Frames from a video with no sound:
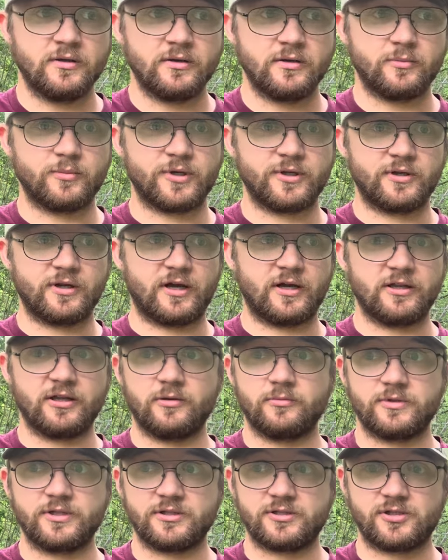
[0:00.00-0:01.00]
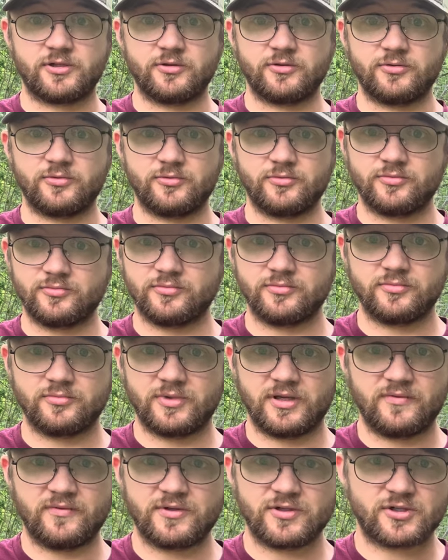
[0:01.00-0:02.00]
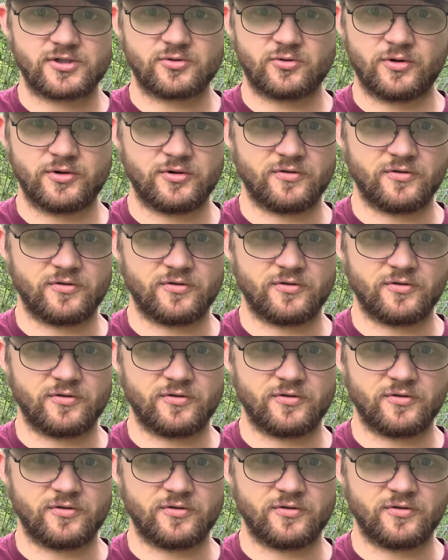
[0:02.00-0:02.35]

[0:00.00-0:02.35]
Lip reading: but not limited to, even destroying